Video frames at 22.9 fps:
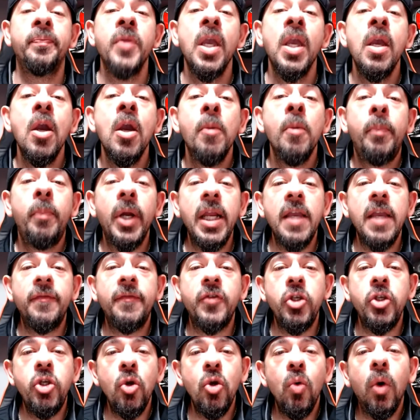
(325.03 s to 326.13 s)
But if
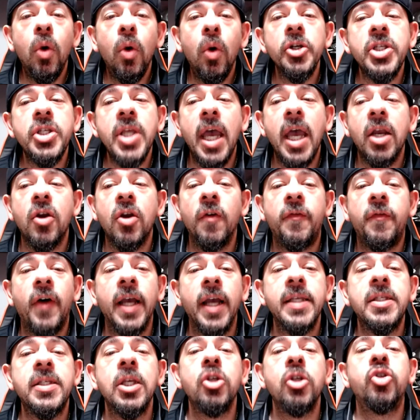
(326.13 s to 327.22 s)
you are
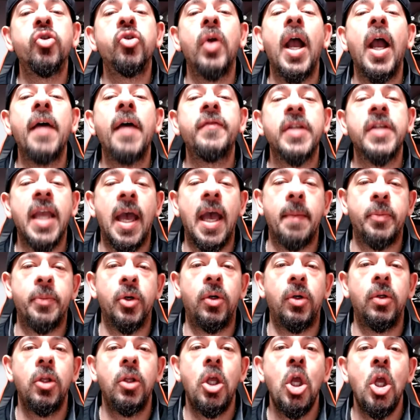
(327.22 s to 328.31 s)
sacrificing draft capital
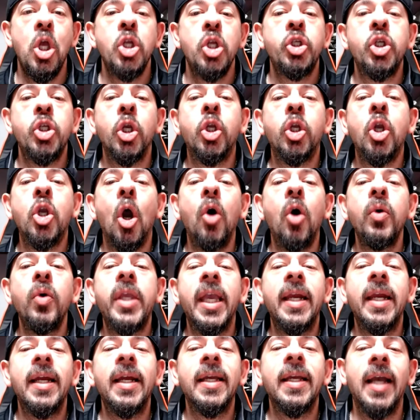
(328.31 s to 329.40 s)
to go get a
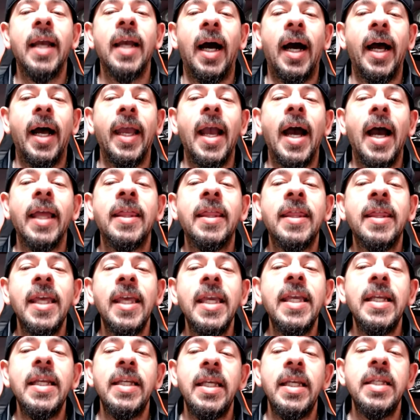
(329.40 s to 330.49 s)
guy, I think it
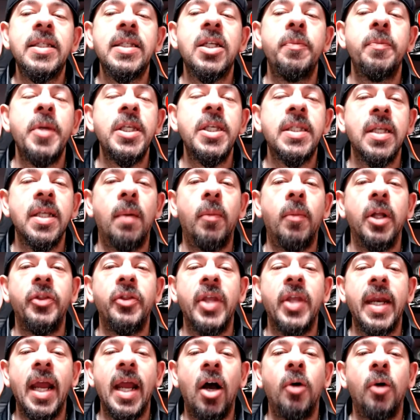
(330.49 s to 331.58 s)
needs to be someone that
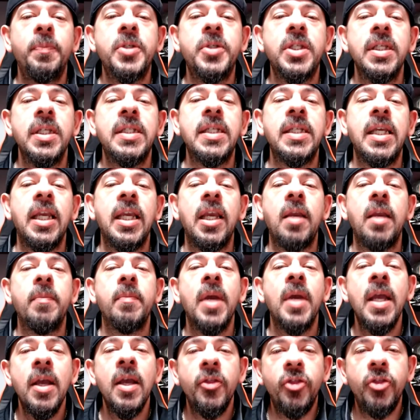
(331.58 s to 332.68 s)
helps the team
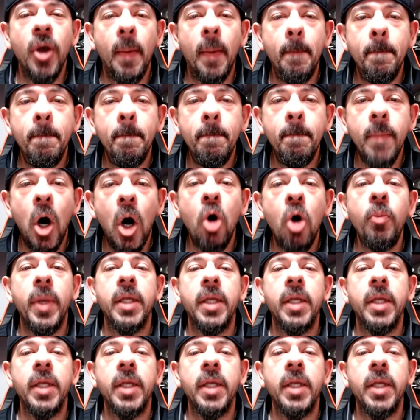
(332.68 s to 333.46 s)
the moment